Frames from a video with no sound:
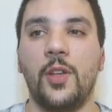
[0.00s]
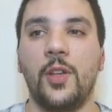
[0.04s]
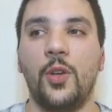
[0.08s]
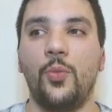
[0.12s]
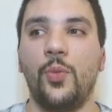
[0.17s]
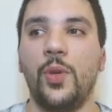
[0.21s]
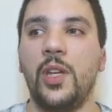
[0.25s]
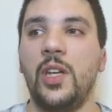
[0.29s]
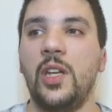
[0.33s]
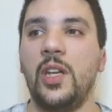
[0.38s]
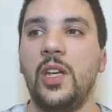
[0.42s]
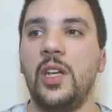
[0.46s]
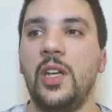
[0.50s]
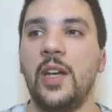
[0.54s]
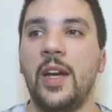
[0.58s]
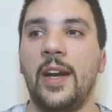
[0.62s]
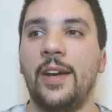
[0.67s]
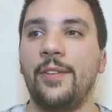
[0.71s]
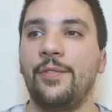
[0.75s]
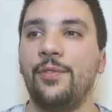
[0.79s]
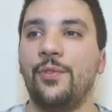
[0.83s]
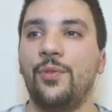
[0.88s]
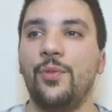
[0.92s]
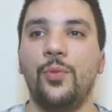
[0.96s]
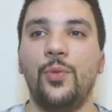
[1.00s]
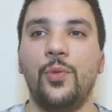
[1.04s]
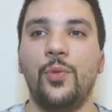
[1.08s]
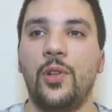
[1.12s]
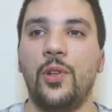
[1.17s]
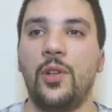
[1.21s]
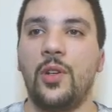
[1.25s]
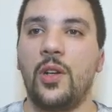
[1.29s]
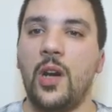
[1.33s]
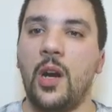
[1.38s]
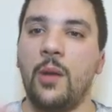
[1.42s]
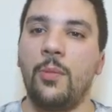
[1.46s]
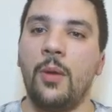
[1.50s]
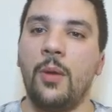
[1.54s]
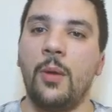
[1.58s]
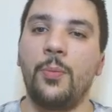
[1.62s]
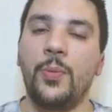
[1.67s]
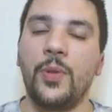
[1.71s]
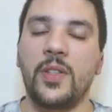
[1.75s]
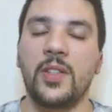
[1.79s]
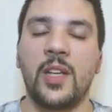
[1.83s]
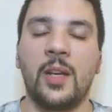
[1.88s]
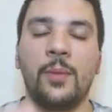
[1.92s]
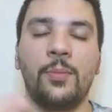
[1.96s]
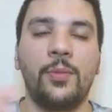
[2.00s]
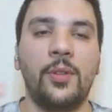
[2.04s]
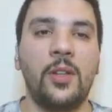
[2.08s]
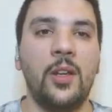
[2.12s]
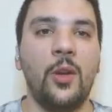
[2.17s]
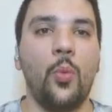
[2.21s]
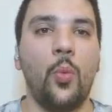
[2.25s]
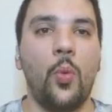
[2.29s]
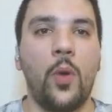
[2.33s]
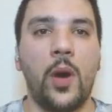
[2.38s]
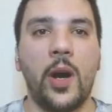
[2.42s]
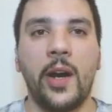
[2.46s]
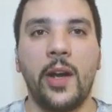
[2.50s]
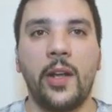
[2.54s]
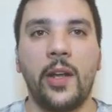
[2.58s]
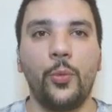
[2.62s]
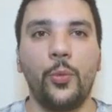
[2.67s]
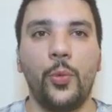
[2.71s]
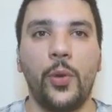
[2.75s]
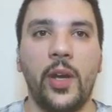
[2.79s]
We have to come up with something wild.